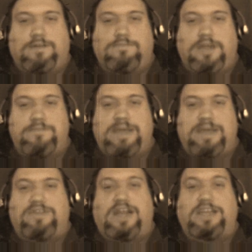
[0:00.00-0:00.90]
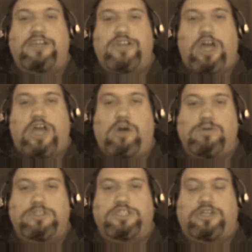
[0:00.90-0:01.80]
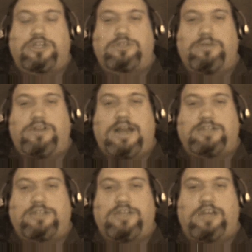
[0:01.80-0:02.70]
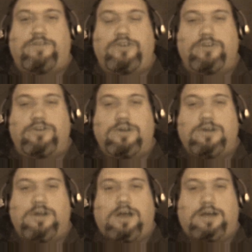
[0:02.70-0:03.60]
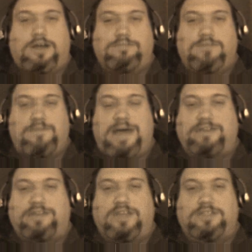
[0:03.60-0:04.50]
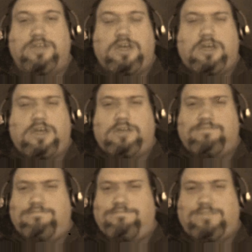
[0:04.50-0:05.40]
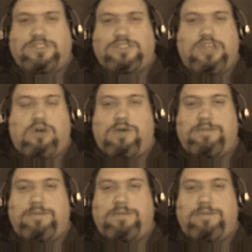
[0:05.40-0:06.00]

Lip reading: admit that I didn't go to church when they're actually interviewed about this. So,